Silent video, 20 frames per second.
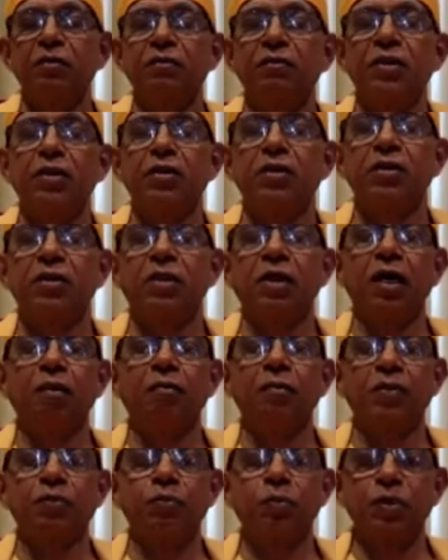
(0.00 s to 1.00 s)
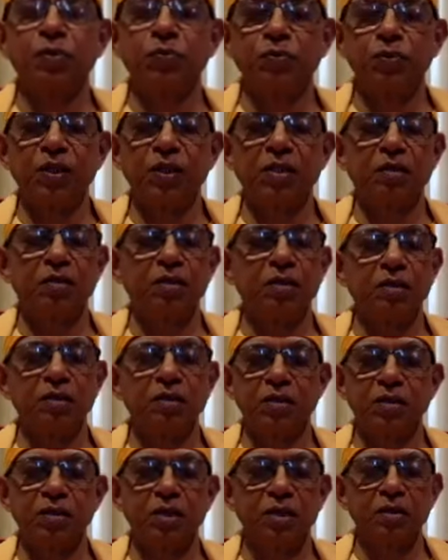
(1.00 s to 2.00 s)
When there's a calm atmosphere,
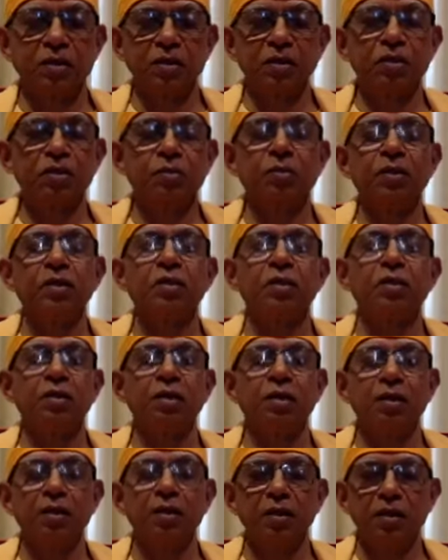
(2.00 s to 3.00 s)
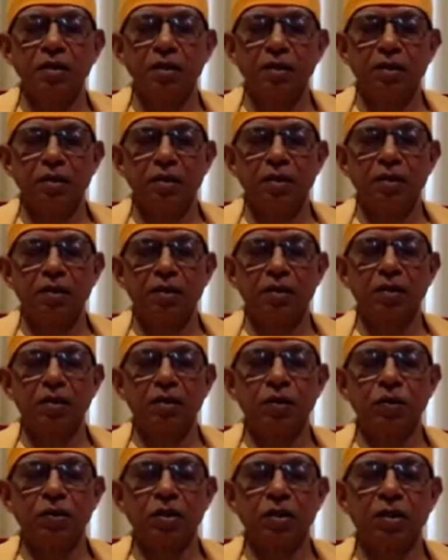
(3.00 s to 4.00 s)
there's nothing to be heard
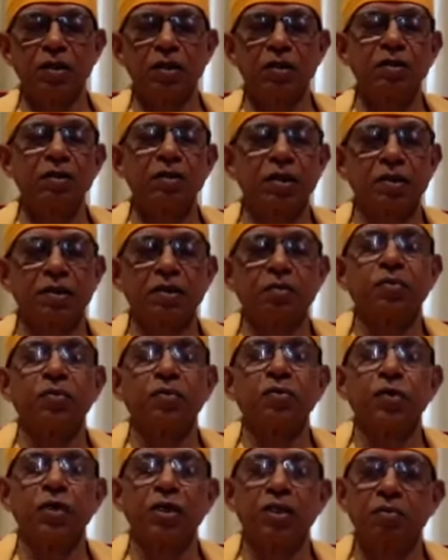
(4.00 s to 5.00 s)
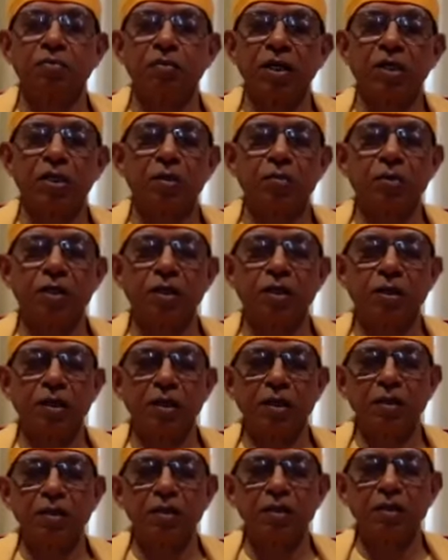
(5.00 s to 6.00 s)
through the ears except what is meant to be
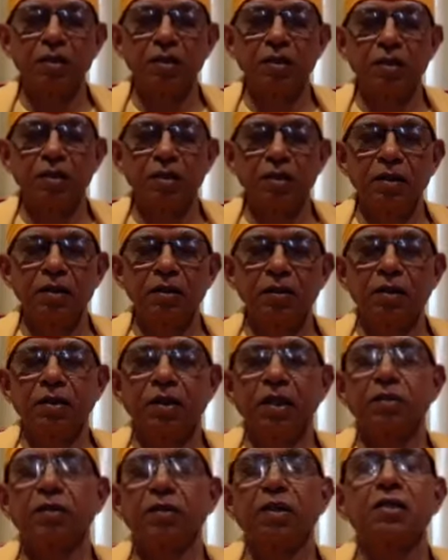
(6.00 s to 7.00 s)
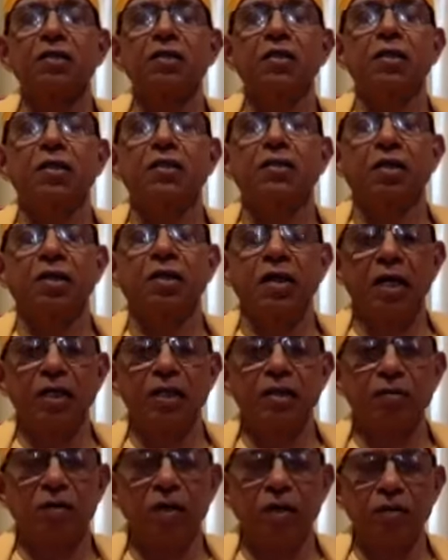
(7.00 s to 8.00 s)
heard. So the other indriyas are
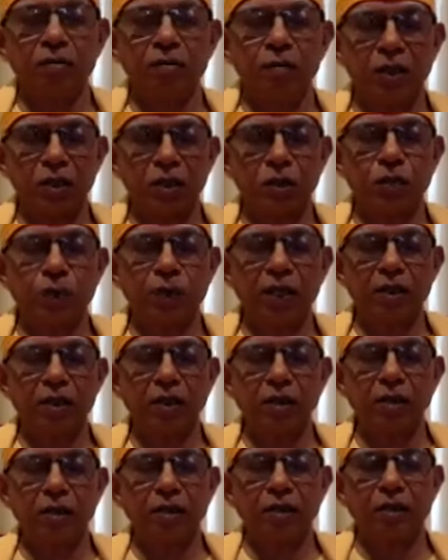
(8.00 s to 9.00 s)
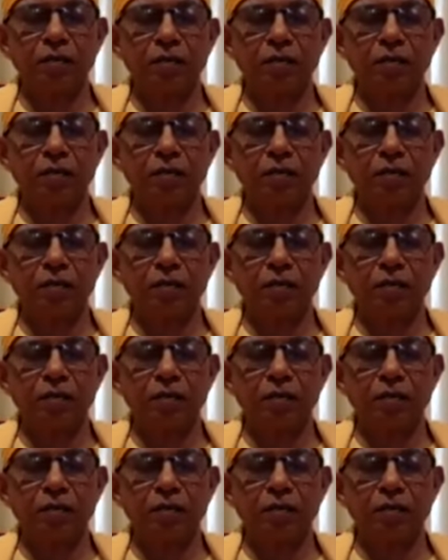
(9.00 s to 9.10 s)
relatively much quieter.